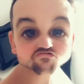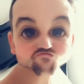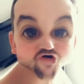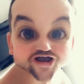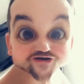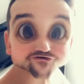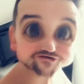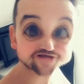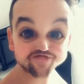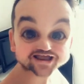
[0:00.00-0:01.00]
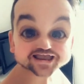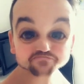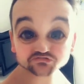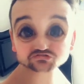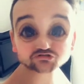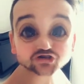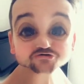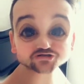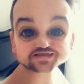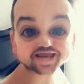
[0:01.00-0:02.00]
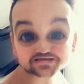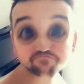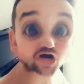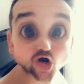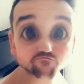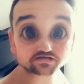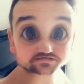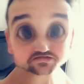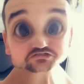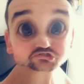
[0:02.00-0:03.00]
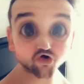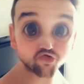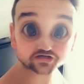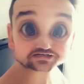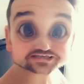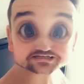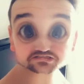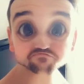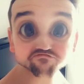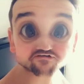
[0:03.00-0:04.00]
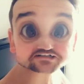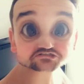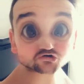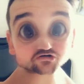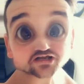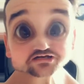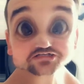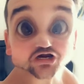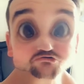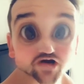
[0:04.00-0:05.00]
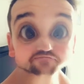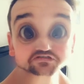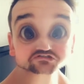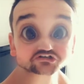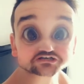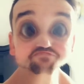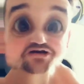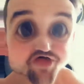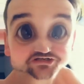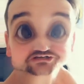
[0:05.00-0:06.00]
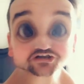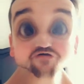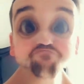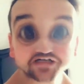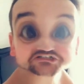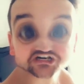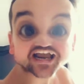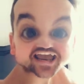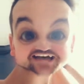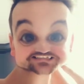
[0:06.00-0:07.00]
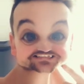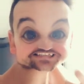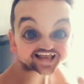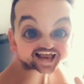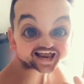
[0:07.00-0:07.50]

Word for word: Right, I am absolutely Hank Marvin, so I'm going to get some threads on, go grab the team, and we're going to go munch out.